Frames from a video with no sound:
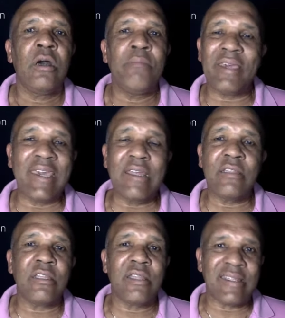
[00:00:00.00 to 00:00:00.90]

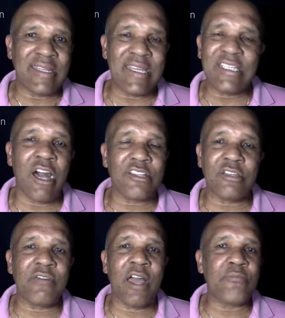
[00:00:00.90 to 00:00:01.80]
begin the
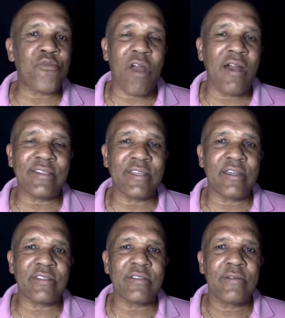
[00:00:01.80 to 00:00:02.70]
detoxifying
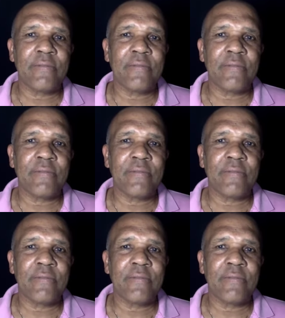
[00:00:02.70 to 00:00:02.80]
process.